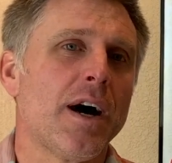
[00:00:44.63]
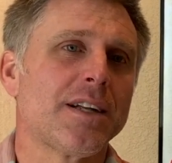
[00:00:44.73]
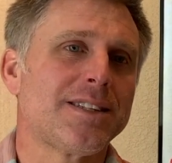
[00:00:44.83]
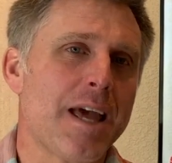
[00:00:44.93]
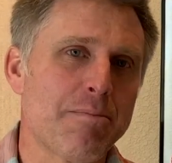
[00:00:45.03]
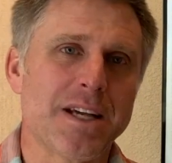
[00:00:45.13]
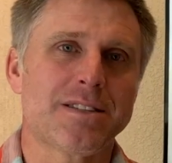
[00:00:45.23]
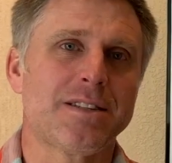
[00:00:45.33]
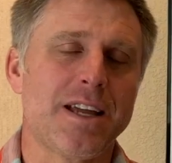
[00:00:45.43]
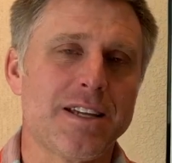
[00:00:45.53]
temas
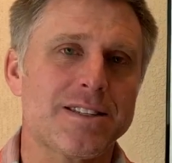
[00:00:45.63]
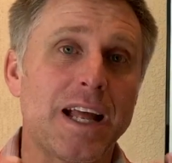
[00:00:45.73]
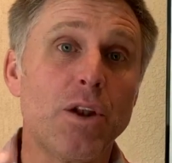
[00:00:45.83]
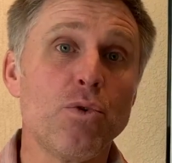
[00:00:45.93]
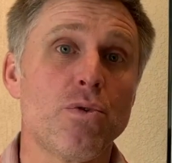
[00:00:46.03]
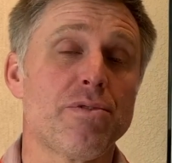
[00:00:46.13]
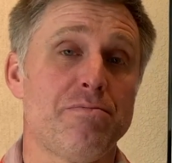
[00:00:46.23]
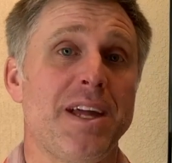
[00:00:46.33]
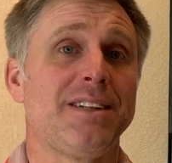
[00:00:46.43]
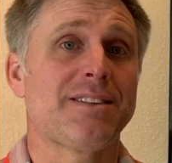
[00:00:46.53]
de salud
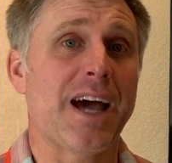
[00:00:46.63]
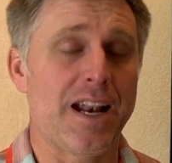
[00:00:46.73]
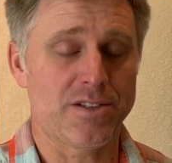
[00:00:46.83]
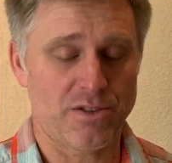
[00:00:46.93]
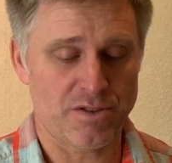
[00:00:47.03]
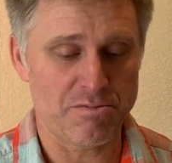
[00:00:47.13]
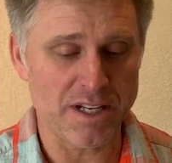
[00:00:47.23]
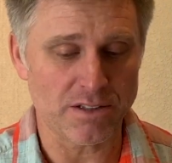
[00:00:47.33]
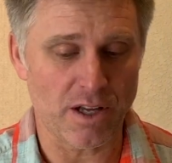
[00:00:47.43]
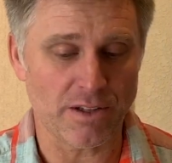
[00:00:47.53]
mental, so some
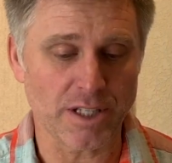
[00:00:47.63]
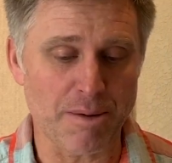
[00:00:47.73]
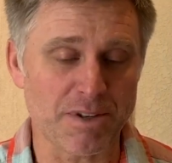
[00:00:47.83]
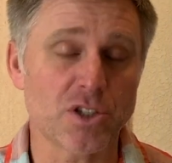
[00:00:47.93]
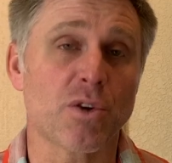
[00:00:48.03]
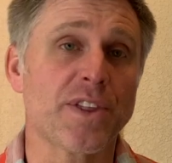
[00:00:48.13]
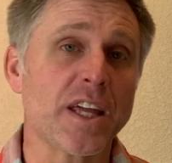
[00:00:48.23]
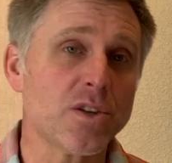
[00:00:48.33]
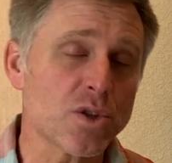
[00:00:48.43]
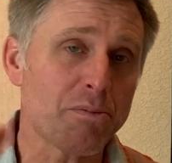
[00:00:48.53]
mental health topics. So thank
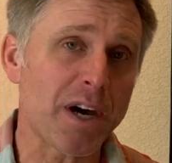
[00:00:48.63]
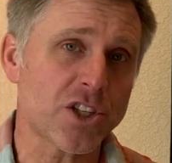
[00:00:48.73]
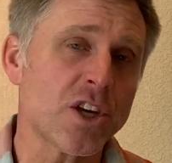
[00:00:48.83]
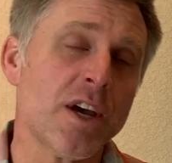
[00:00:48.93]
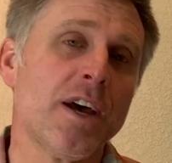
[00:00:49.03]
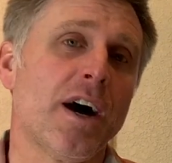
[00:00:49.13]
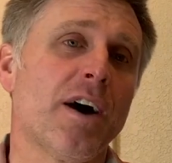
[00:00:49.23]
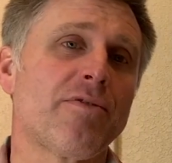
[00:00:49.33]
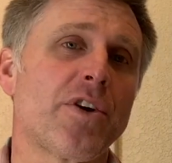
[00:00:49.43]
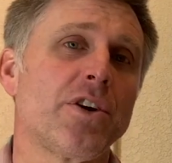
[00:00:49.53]
you so much
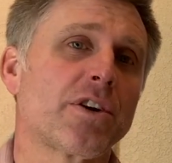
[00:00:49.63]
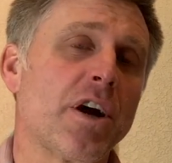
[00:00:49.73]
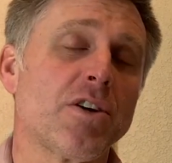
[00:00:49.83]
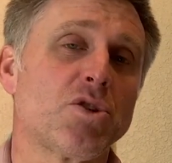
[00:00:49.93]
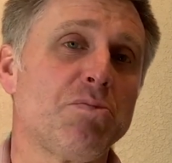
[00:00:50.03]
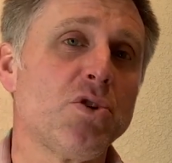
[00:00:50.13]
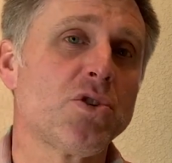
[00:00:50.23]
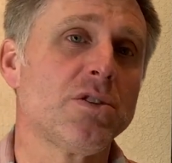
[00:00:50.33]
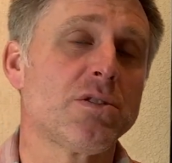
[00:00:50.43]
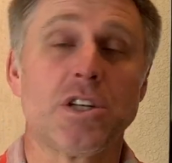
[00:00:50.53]
for your
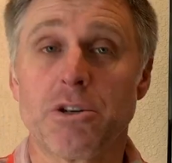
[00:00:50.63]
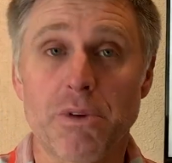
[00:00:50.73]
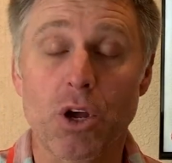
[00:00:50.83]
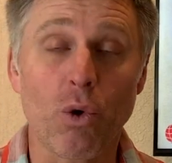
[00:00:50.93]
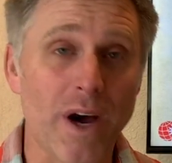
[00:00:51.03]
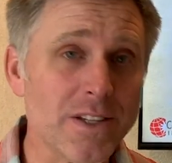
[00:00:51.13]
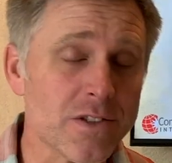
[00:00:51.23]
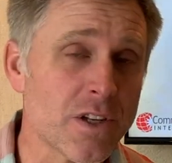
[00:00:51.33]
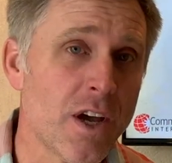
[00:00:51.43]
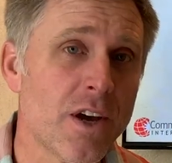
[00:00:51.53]
contributions and your
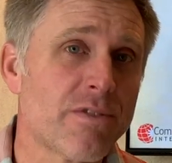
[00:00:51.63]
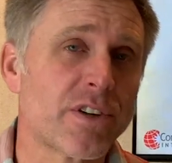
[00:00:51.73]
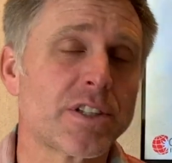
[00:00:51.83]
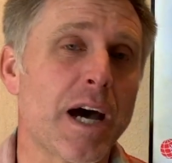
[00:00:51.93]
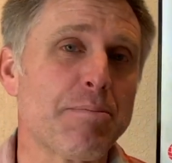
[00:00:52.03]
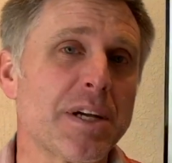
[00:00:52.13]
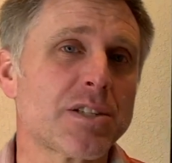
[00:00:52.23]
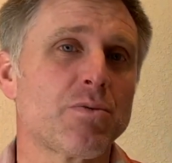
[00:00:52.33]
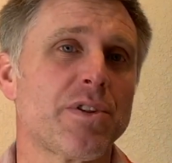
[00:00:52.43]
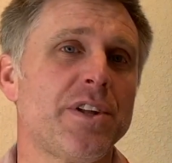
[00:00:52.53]
requests for
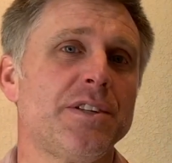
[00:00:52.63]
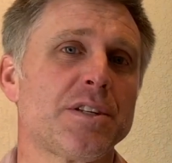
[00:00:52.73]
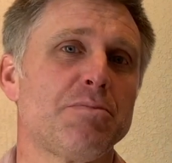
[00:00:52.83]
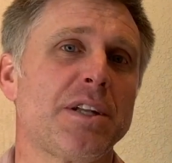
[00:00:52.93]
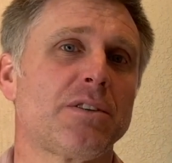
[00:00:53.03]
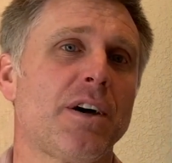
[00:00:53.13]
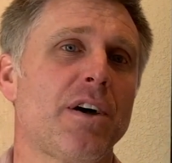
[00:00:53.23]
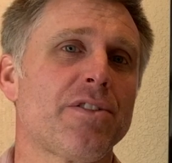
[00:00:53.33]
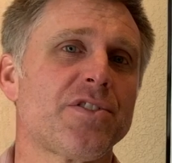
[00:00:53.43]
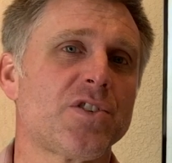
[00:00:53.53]
topics within this mental
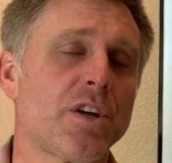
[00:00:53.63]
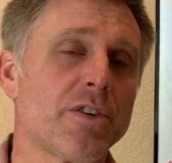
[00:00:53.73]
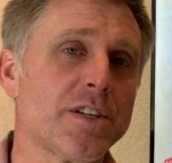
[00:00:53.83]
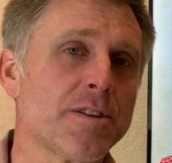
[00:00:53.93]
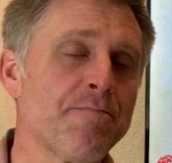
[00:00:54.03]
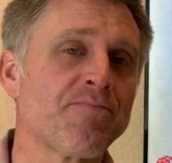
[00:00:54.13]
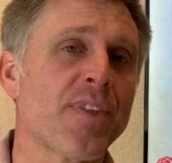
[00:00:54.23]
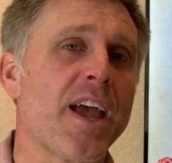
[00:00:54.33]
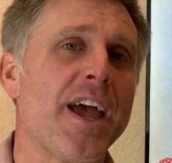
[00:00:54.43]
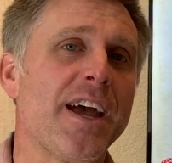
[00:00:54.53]
health series.
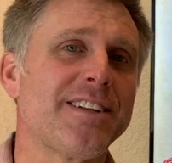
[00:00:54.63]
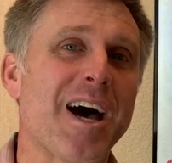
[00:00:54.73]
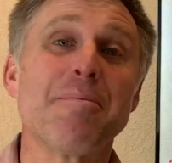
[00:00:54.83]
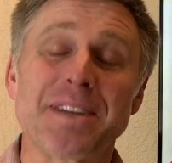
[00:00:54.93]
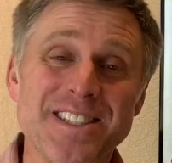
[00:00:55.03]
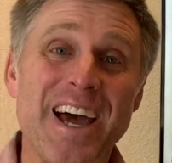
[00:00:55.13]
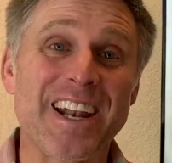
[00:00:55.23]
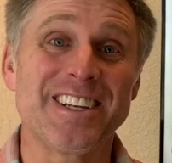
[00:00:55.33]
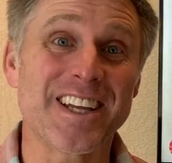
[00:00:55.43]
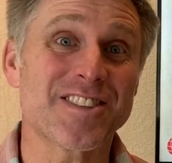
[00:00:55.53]
And I'm excited
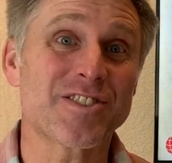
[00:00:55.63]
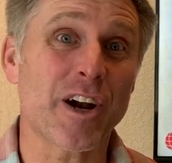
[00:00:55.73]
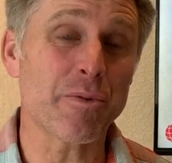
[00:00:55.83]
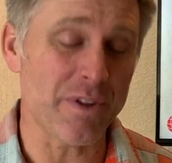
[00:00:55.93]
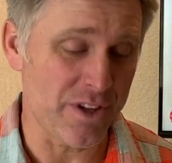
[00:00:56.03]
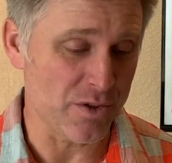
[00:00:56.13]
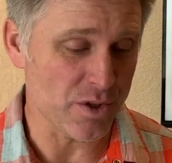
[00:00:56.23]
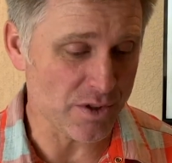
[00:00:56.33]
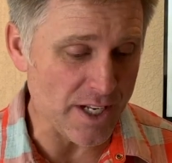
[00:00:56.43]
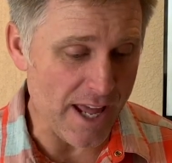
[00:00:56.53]
to get started with you. So
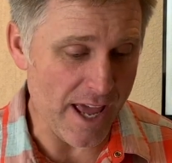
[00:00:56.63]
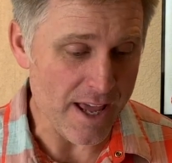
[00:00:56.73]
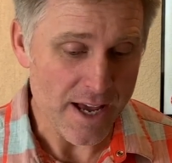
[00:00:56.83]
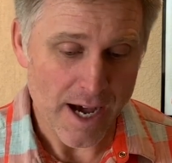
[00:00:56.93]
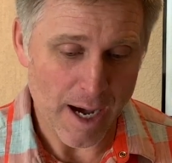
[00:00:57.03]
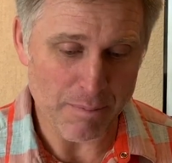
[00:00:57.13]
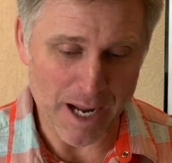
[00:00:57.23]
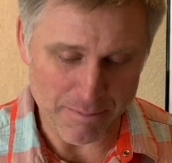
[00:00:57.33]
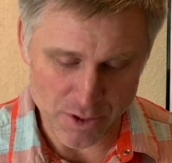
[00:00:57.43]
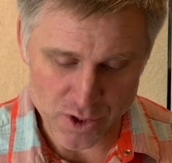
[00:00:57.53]
today
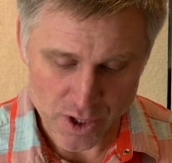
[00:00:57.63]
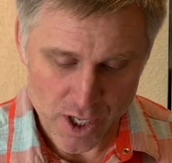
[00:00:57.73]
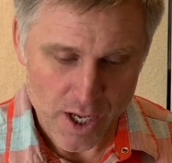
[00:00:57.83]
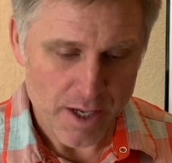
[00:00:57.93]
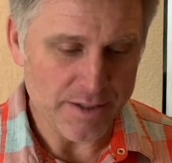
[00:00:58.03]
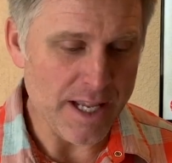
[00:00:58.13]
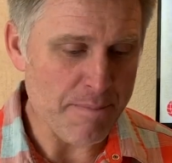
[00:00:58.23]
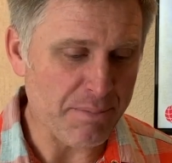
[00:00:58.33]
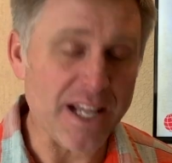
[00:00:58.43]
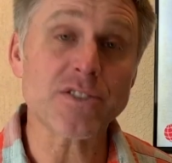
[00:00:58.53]
hablamos
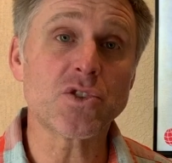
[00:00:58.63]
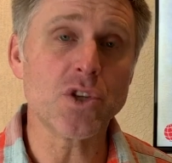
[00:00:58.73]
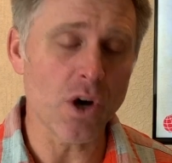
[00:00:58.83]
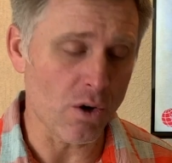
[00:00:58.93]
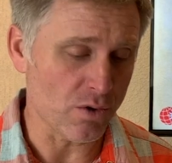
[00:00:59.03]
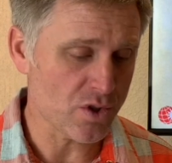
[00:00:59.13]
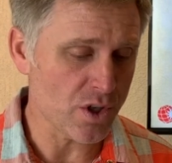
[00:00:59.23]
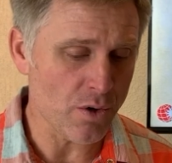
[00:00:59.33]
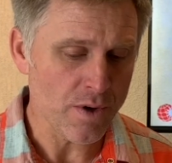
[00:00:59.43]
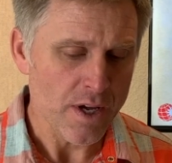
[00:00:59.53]
depresión.
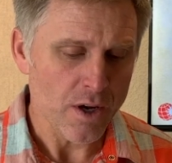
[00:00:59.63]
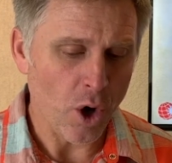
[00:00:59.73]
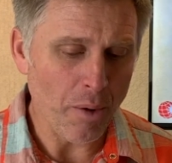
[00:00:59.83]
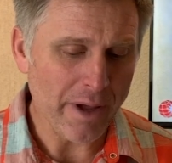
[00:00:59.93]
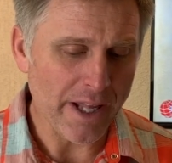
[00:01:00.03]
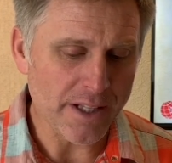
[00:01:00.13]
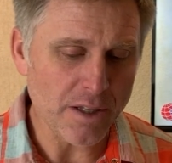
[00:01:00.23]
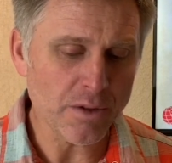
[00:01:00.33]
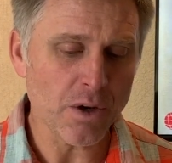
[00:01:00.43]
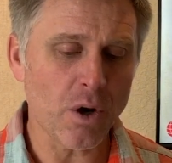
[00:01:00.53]
So
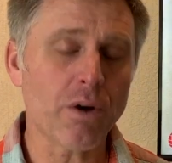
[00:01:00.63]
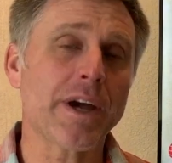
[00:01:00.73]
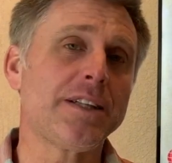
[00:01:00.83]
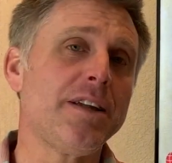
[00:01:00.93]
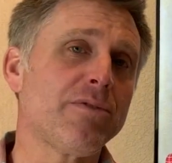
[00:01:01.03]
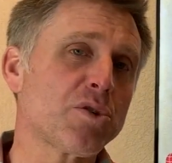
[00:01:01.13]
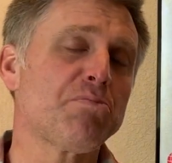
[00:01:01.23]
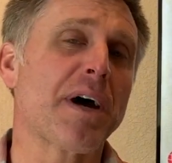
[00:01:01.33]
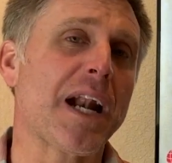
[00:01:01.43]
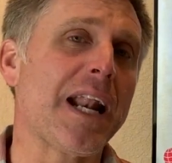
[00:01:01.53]
objetivos
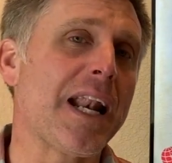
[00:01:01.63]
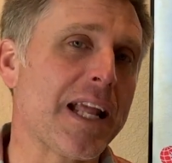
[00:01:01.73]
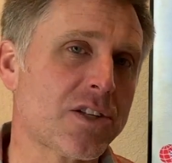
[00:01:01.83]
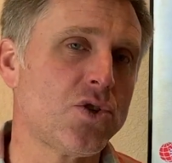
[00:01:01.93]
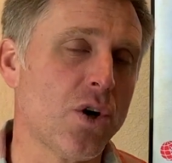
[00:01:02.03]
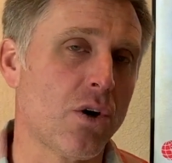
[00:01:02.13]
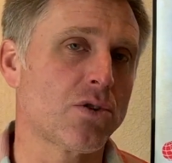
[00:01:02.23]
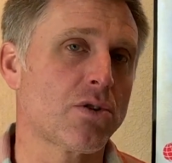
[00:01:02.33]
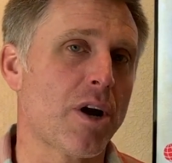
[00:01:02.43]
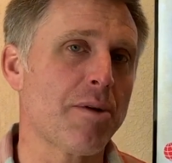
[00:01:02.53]
para la lección.
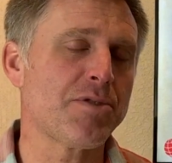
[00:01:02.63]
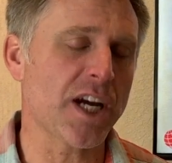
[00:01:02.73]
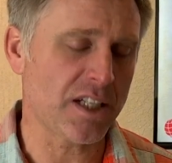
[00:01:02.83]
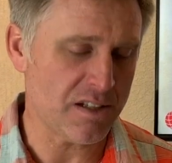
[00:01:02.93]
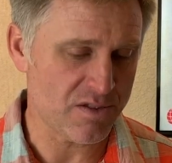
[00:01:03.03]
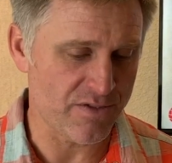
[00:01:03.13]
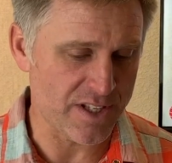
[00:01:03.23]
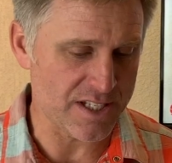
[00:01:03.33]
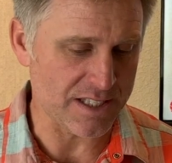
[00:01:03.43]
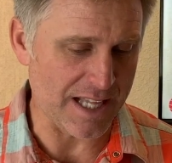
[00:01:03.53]
So our objectives for
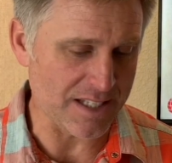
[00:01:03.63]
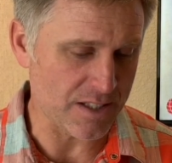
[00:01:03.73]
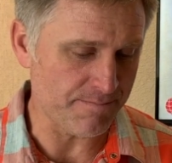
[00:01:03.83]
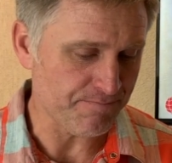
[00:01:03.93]
this lesson